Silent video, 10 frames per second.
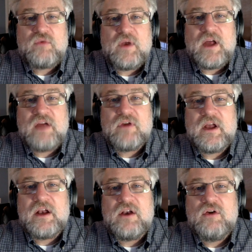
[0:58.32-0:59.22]
when I've
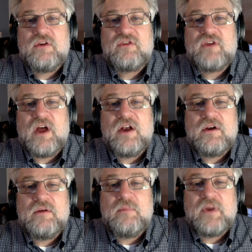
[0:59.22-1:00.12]
read a
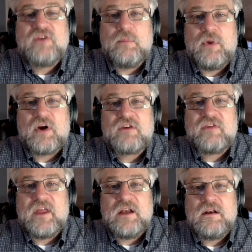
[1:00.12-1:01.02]
bunch of books
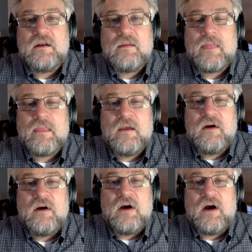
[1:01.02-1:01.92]
that
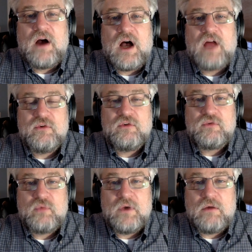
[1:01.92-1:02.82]
authors
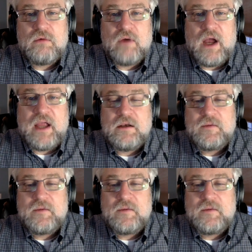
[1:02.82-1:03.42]
will write,